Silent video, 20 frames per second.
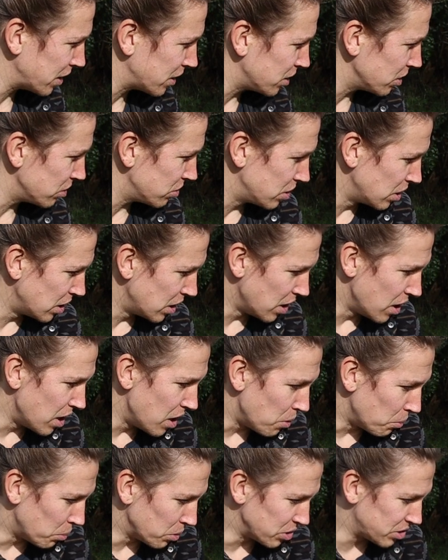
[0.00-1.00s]
in, because
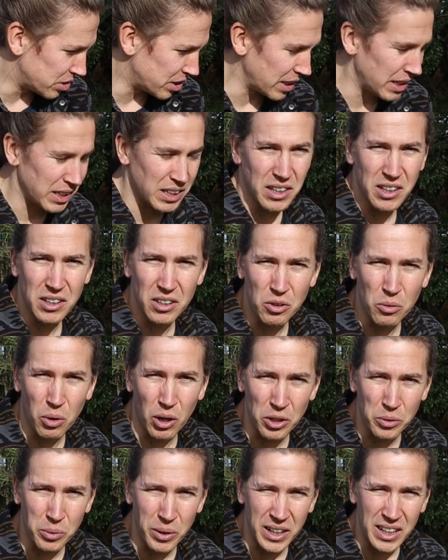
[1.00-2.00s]
we'll see
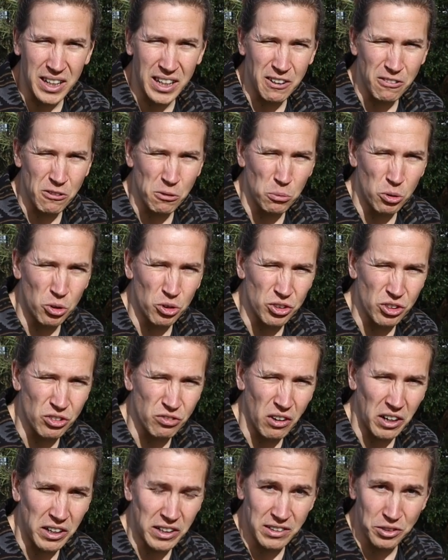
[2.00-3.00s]
quite quickly if the water's
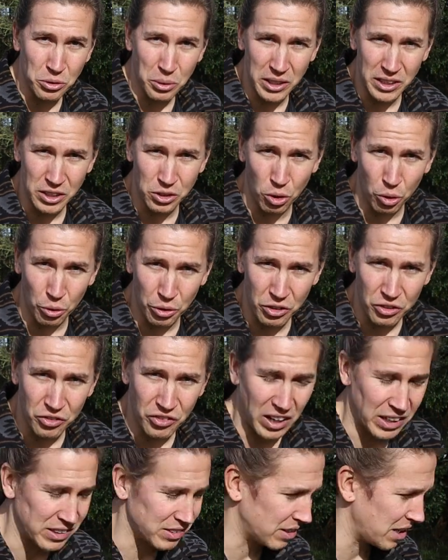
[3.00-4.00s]
run into any corners
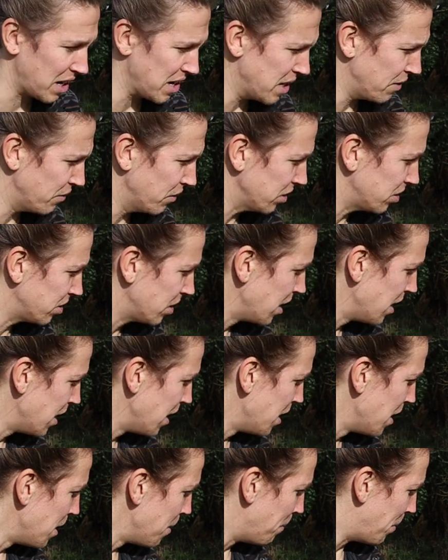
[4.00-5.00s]
faster than others.
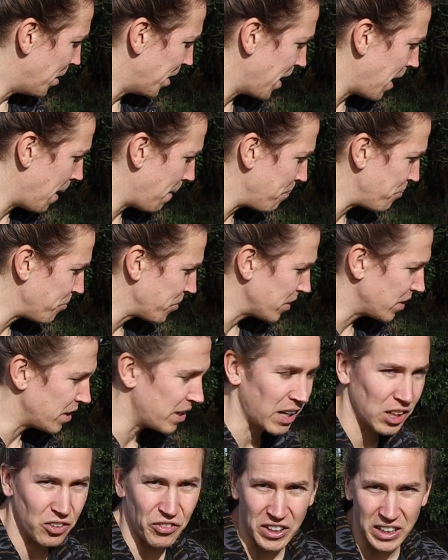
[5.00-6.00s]
But the
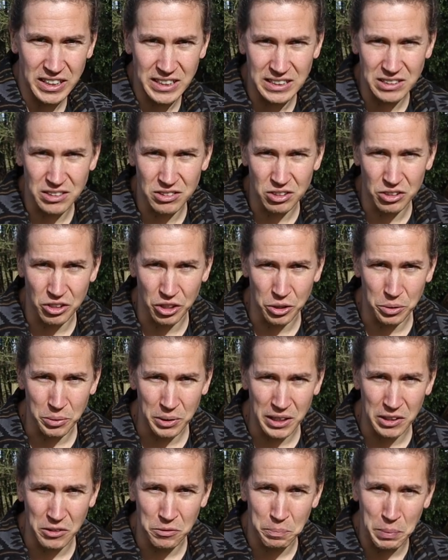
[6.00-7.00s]
next thing I need to do
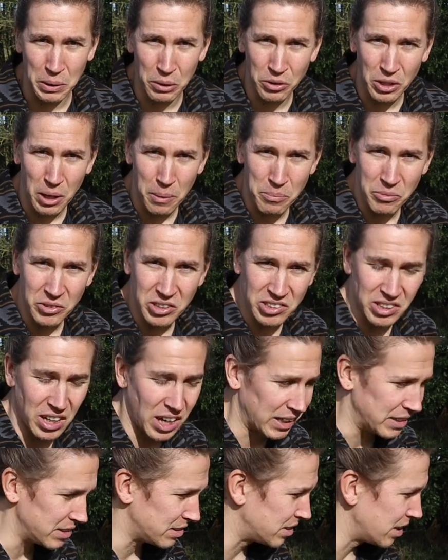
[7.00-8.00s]
is build up the
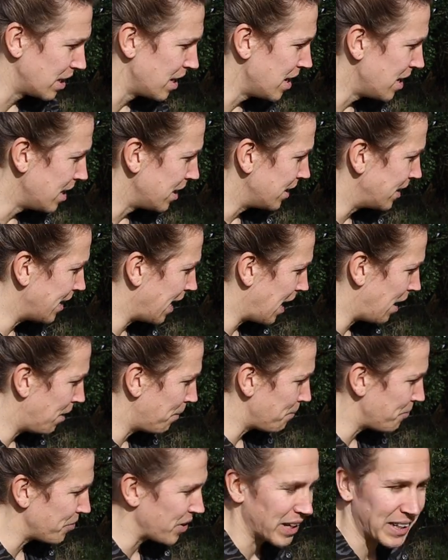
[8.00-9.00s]
sides.
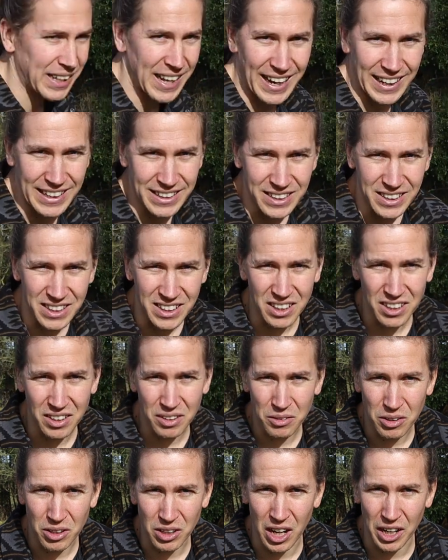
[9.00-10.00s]
Now, again,
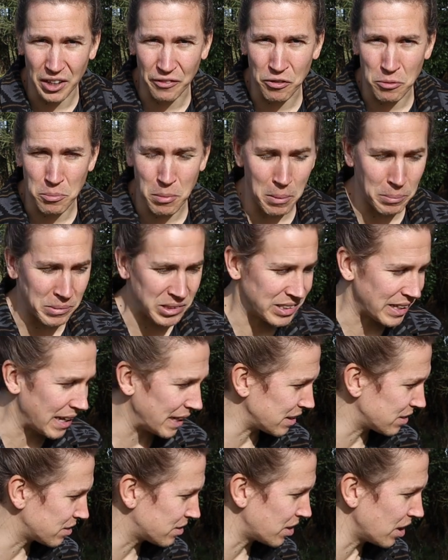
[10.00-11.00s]
learning from my
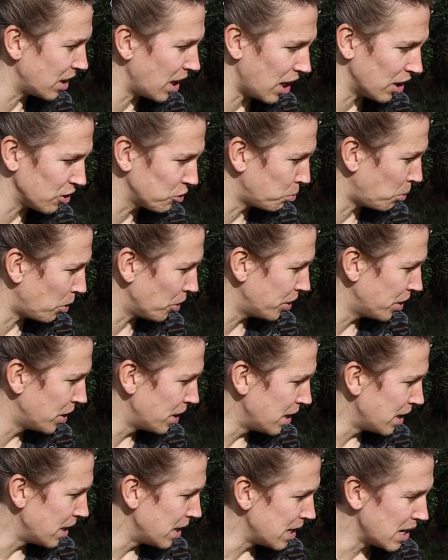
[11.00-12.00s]
mistakes, the last one,
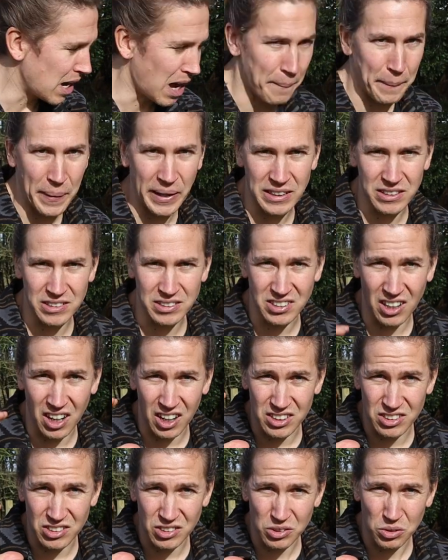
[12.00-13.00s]
I made the
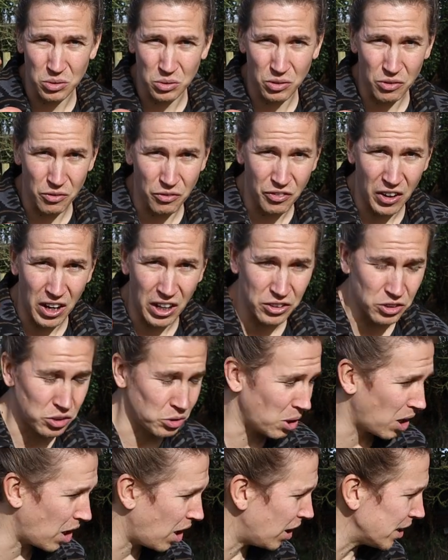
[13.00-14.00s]
sides far
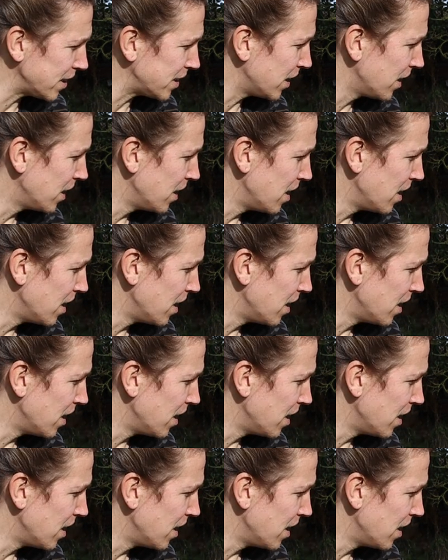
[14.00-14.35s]
too high,